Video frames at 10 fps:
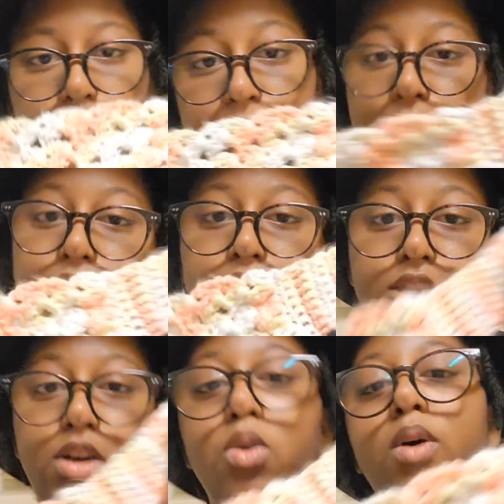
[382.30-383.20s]
now that I
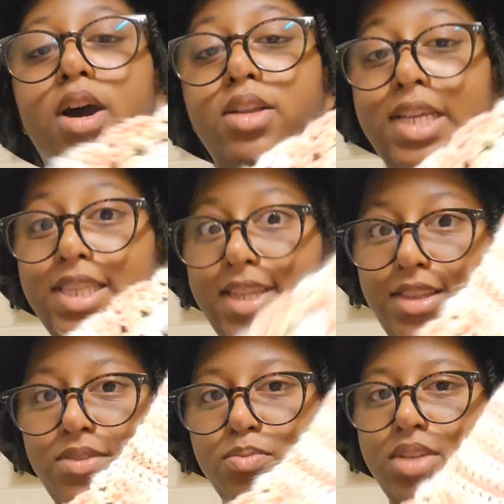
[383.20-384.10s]
know how they
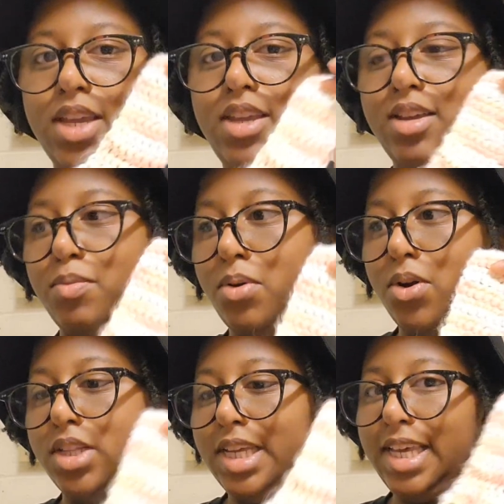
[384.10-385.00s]
did it from taking it
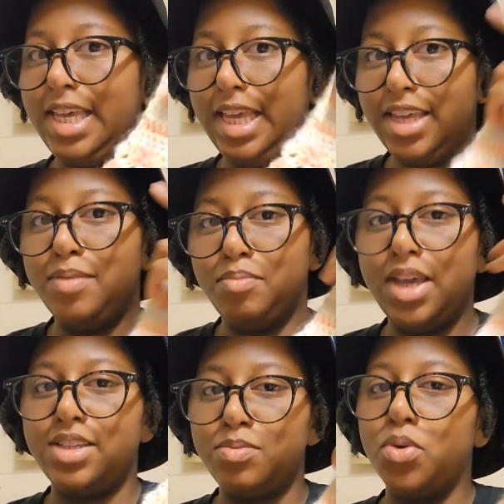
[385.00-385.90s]
apart, it
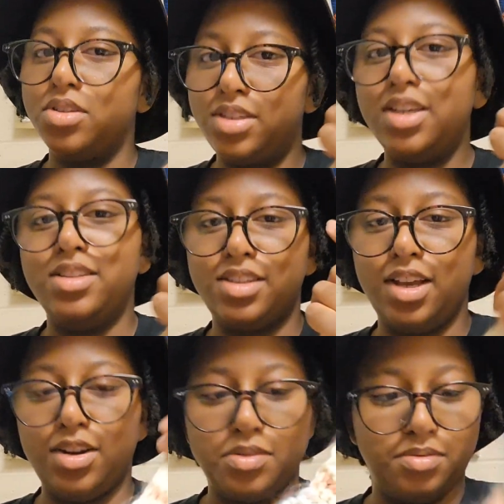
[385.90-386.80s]
makes more sense
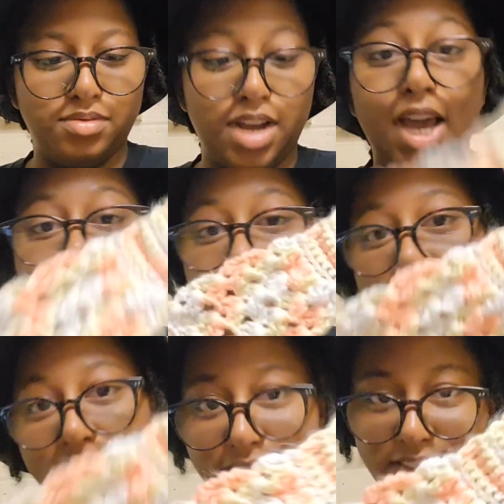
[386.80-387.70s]
now. I
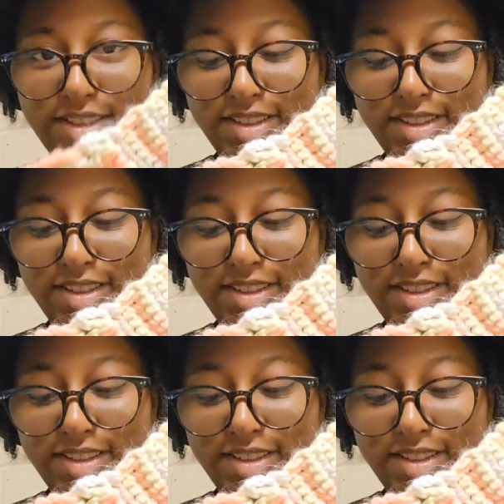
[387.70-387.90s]
get it.